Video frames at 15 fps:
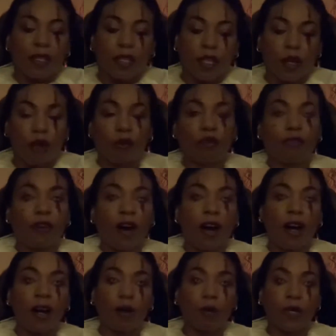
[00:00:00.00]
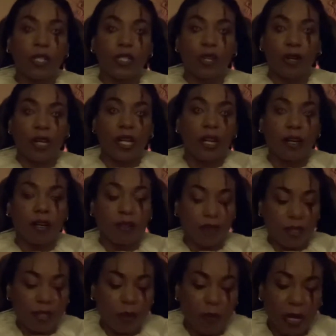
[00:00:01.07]
go far once you're here.
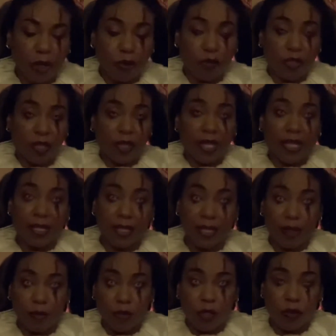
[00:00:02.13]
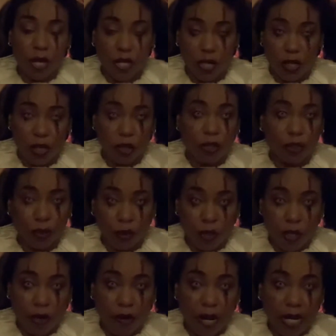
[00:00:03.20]
This might feel like a deep stretch in your glutes
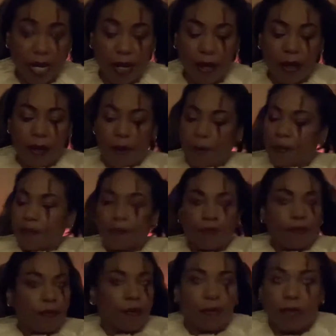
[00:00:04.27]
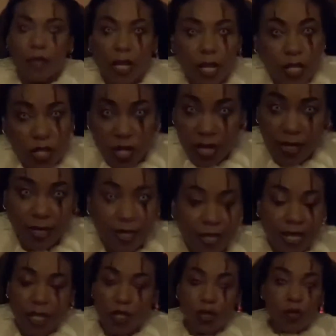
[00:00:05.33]
already. Just
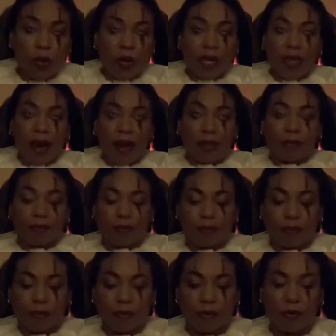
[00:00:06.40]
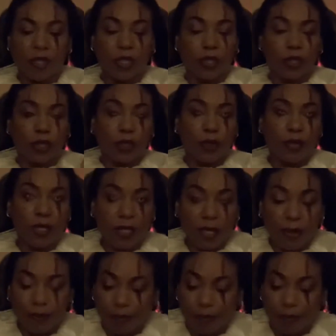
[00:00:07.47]
enjoy that. Glutes,